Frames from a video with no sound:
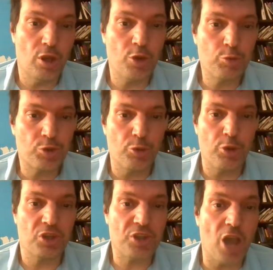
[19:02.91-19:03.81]
was
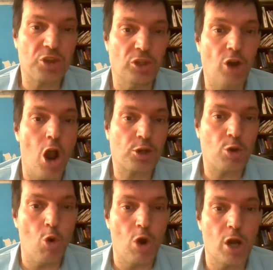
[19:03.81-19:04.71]
doing his House of
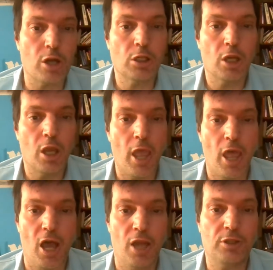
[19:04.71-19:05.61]
Hardcore,
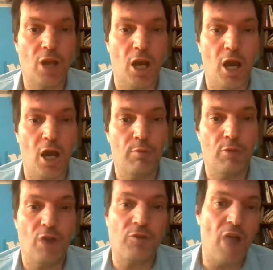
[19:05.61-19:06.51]
and
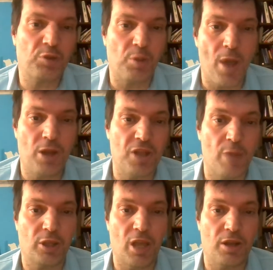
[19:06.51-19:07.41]
with the
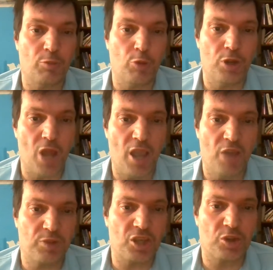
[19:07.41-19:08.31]
pandemic that would not have
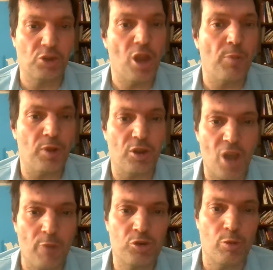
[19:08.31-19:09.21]
so long, but
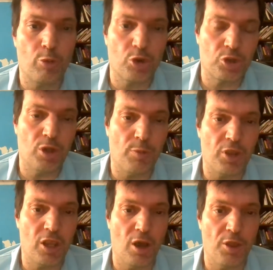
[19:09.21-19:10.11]
Tommy Dreamer was doing
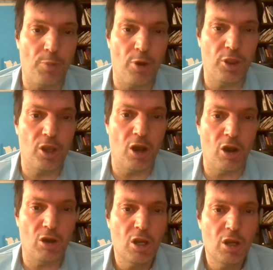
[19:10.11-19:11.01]

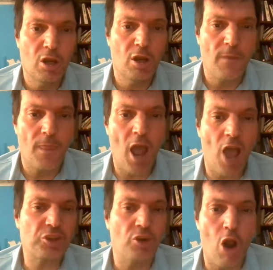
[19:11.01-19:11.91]
the
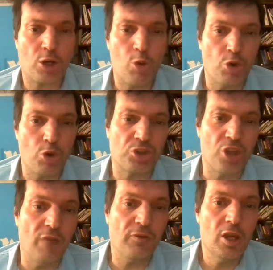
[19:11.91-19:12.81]
House of Hardcore stuff.